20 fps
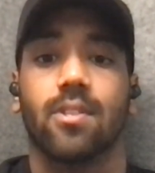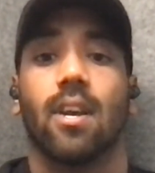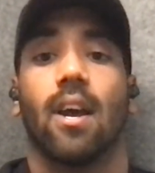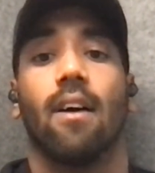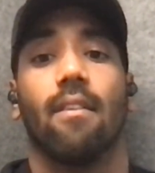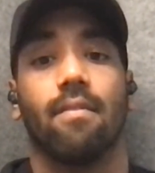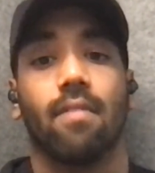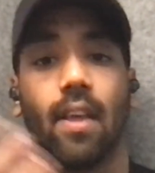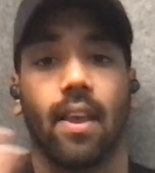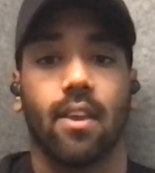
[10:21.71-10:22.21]

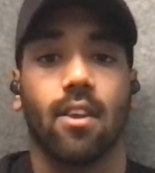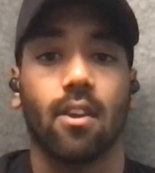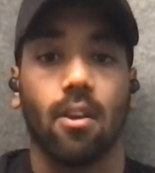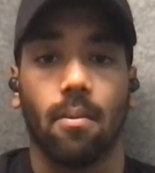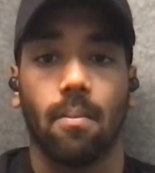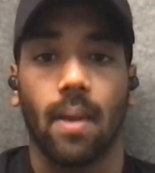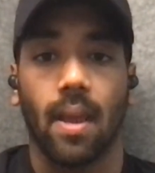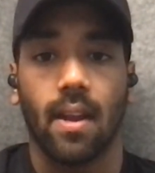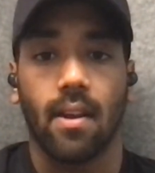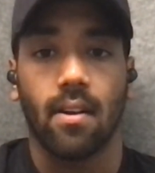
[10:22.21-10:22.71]
have like
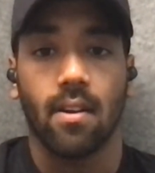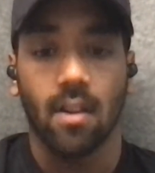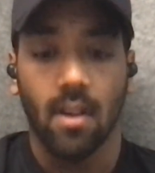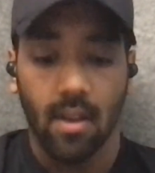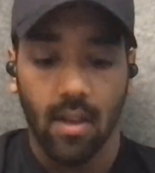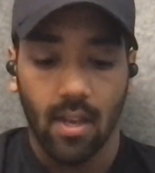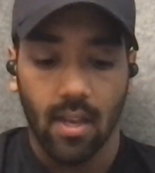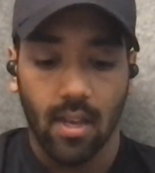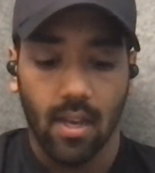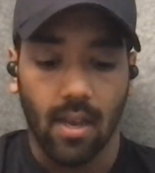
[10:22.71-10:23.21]
your main
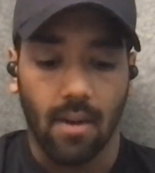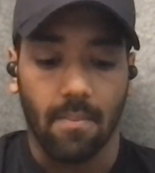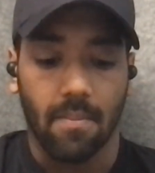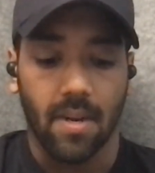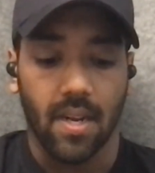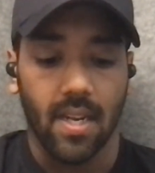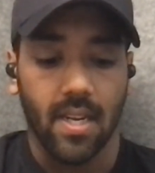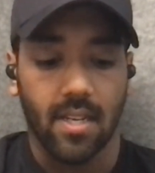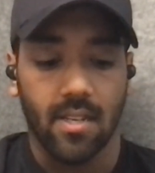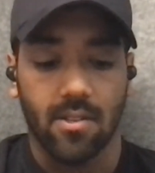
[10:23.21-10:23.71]

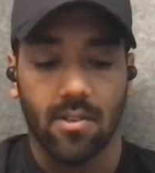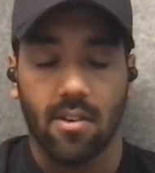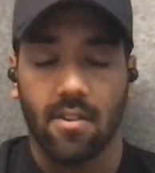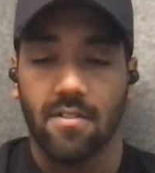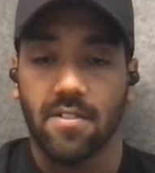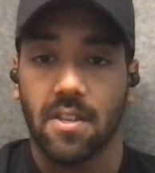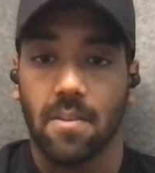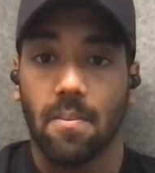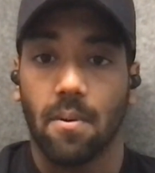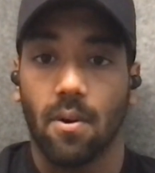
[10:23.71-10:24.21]
company to sort
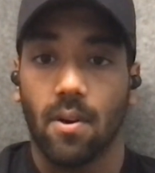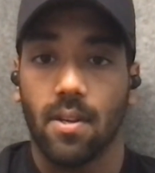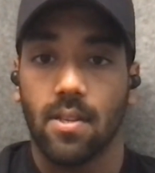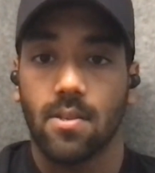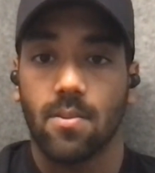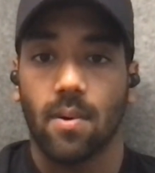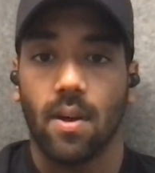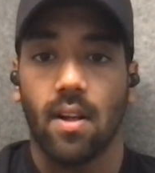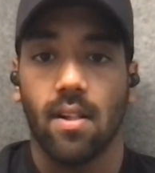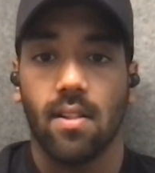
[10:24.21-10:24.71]
of support
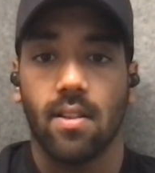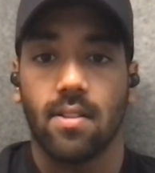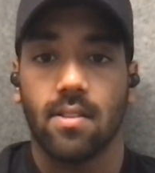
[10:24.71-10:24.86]
as well.